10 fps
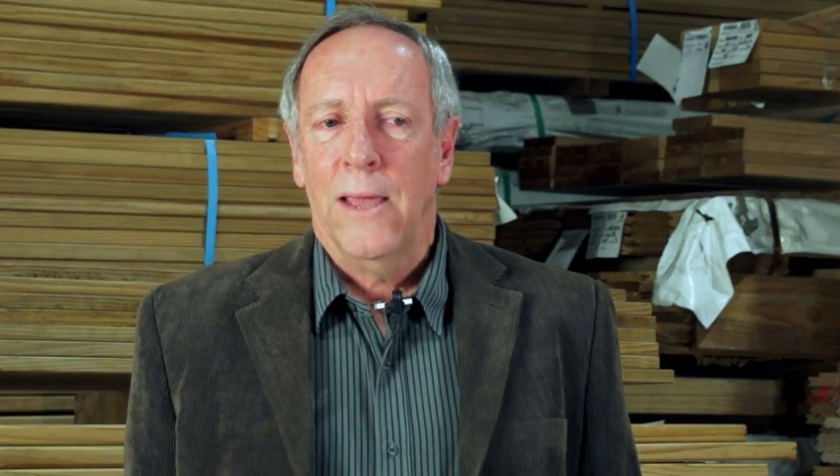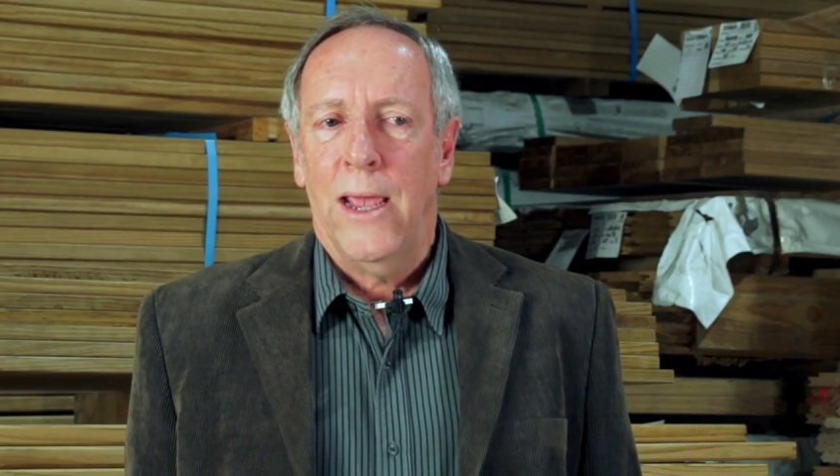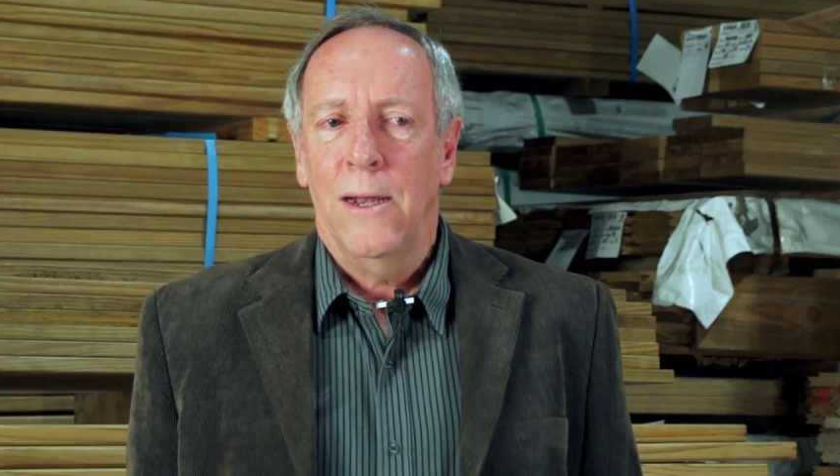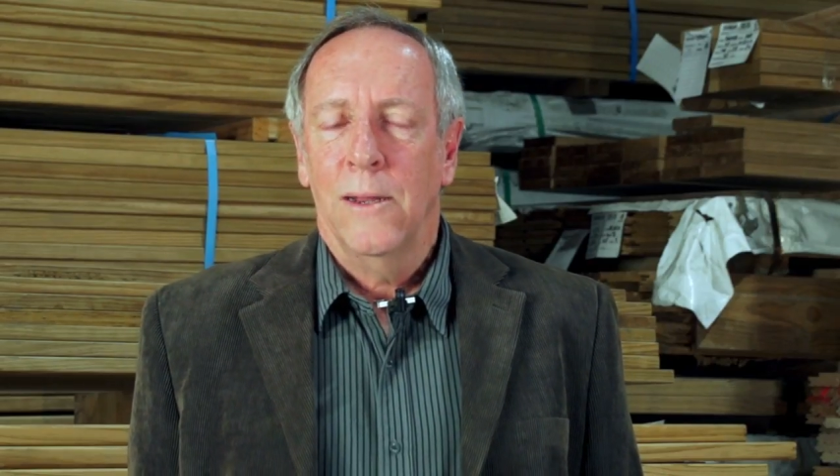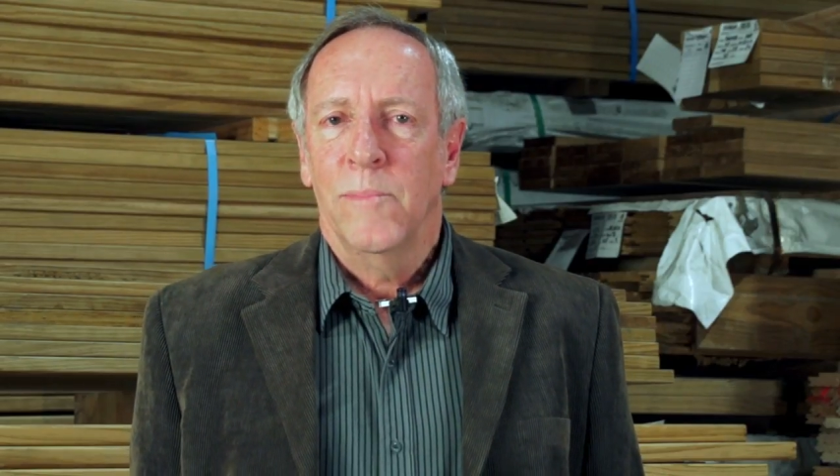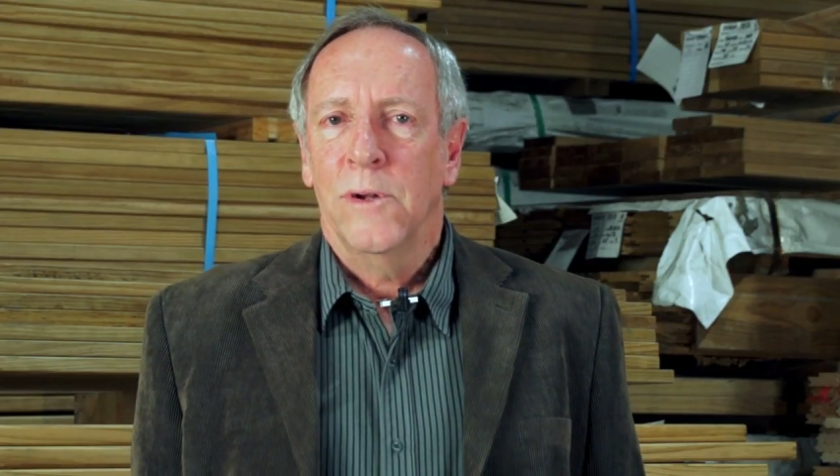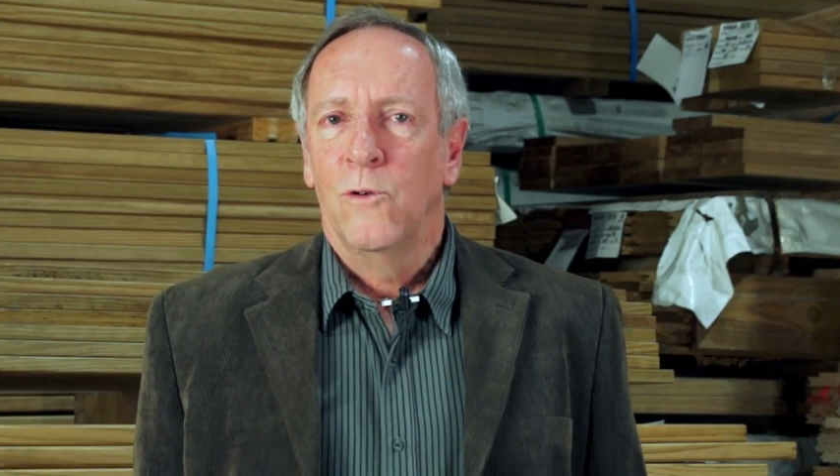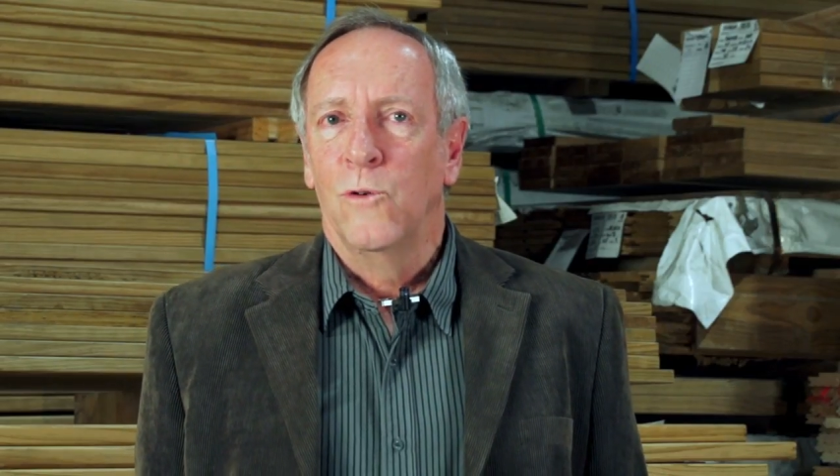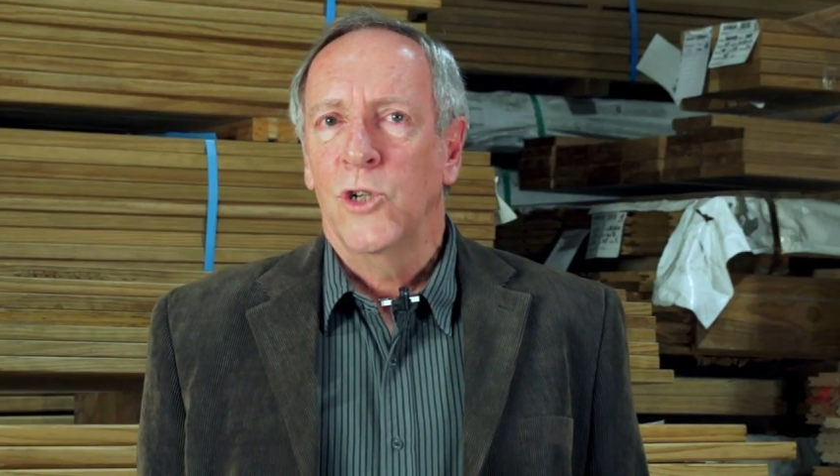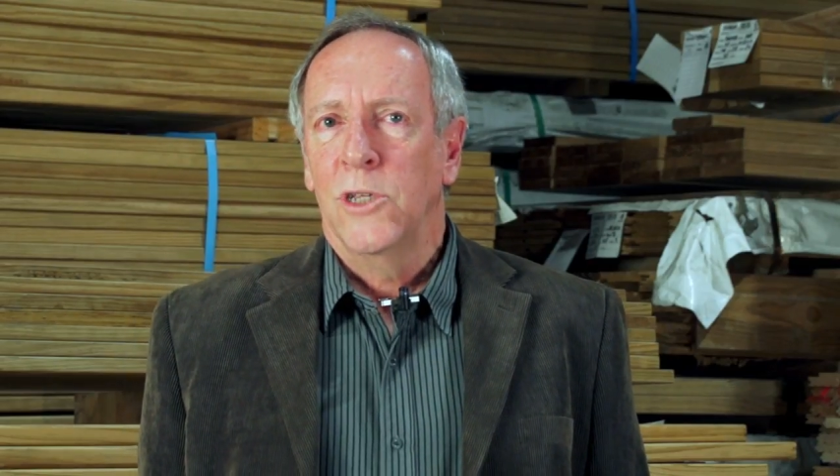the handling
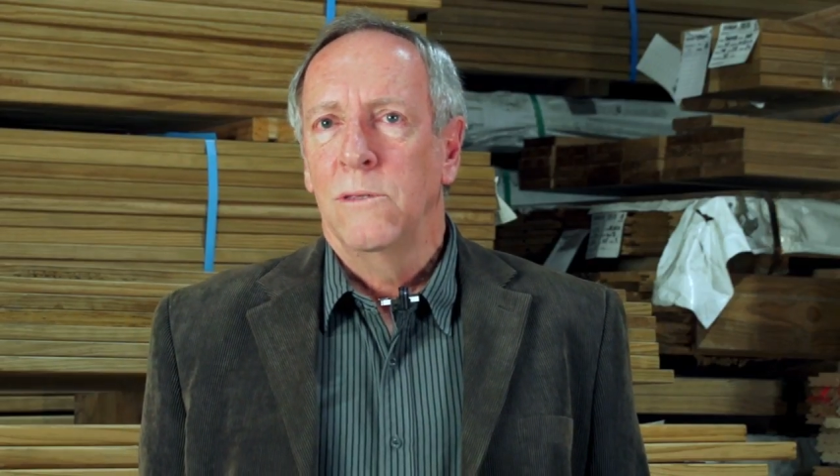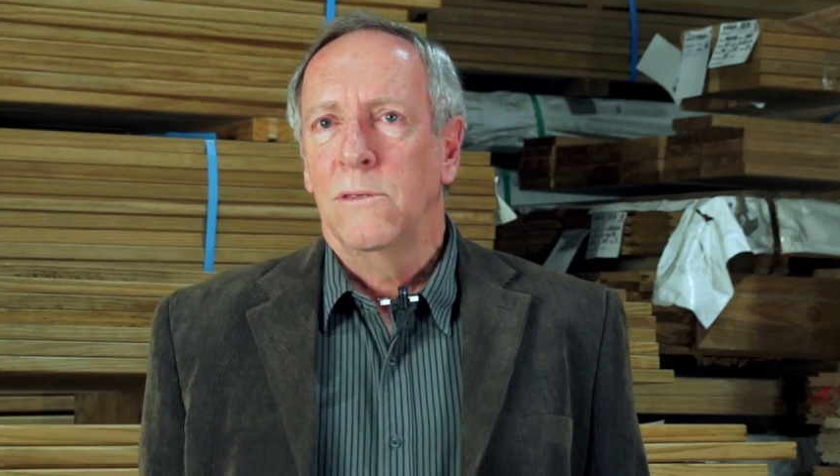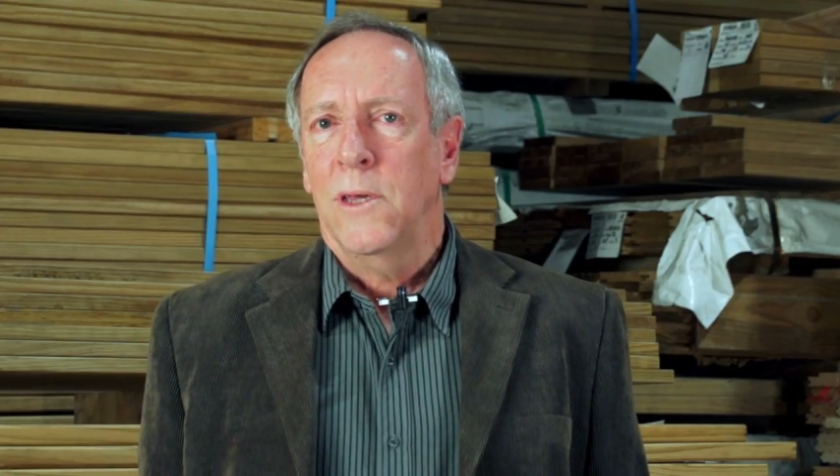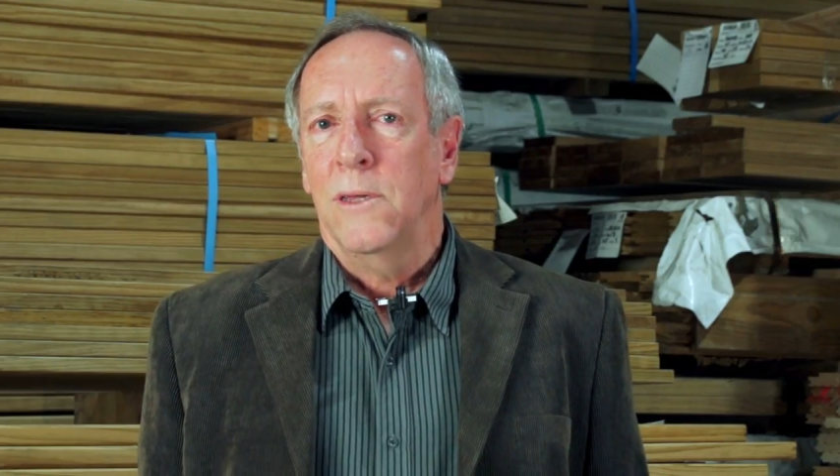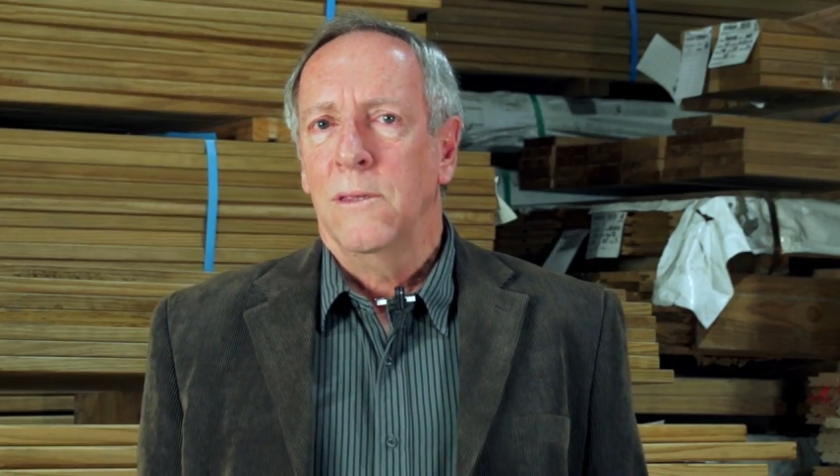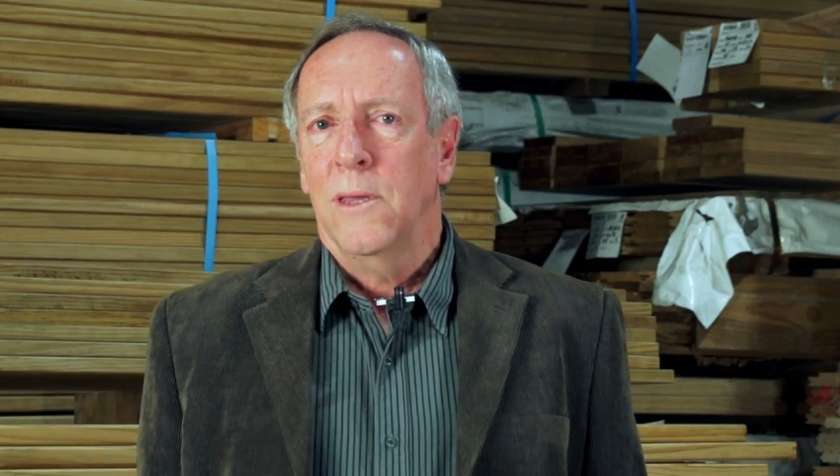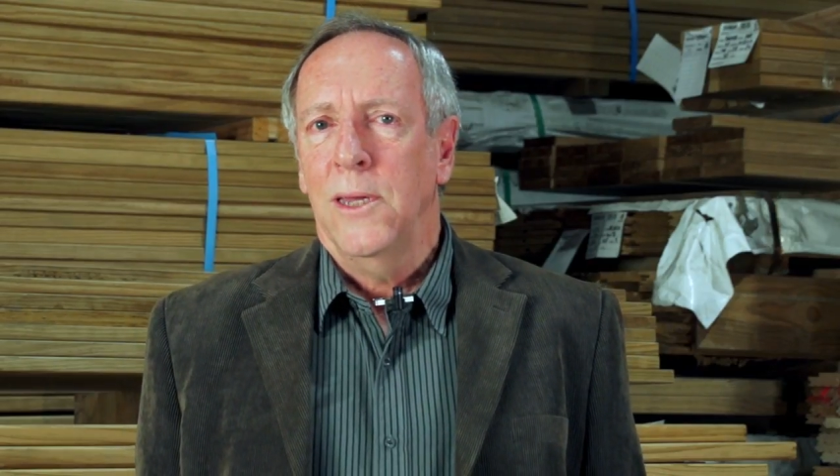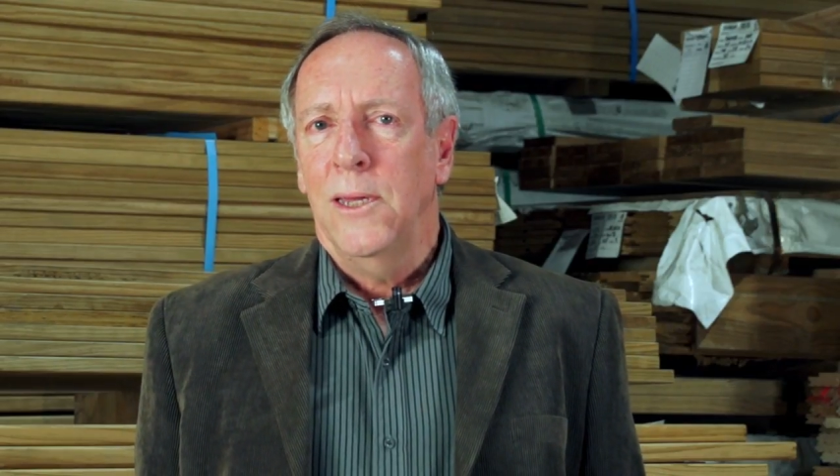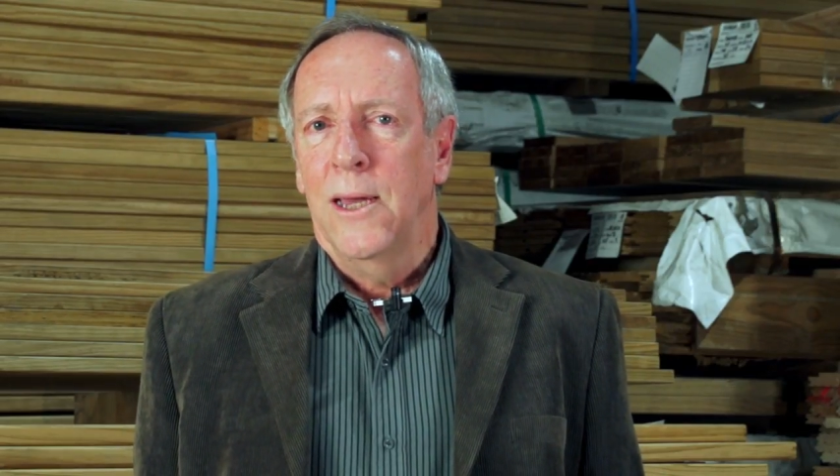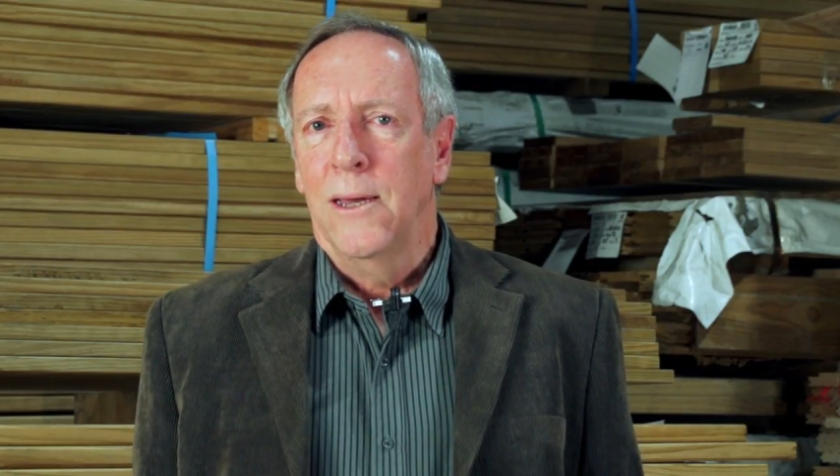precautions that
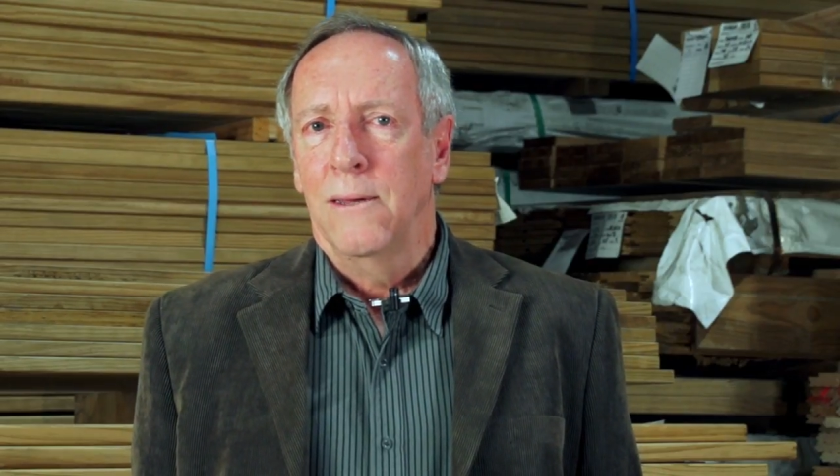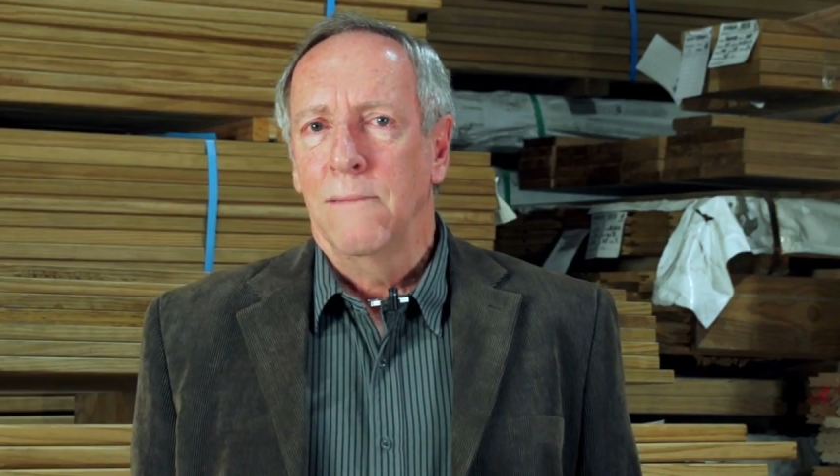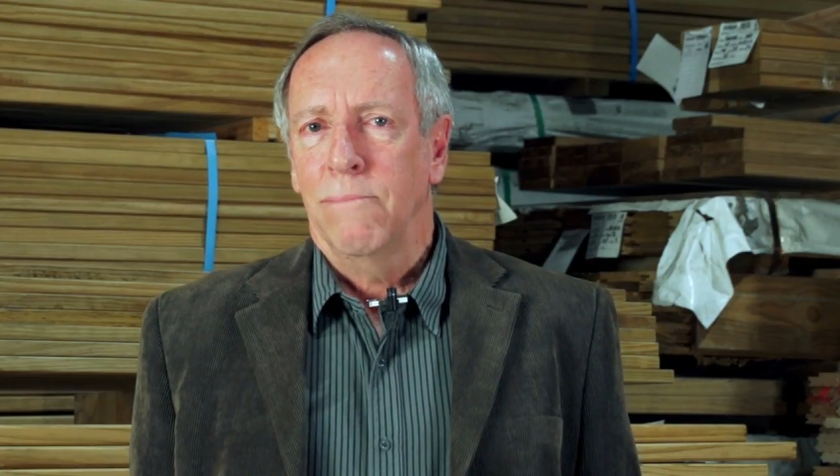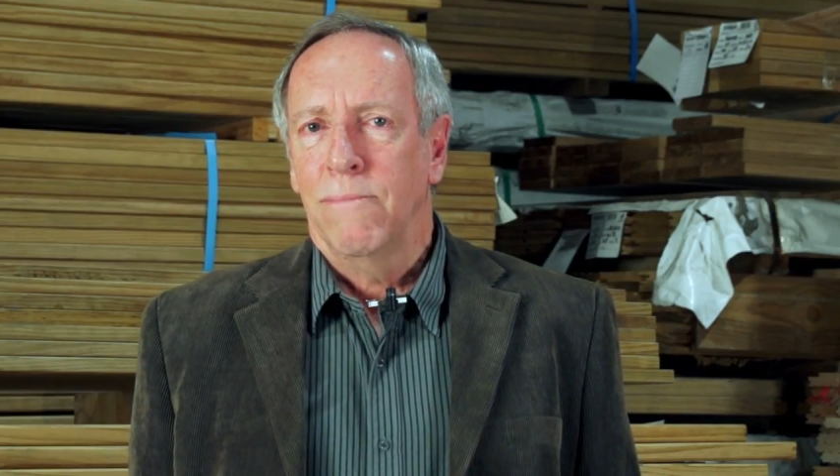the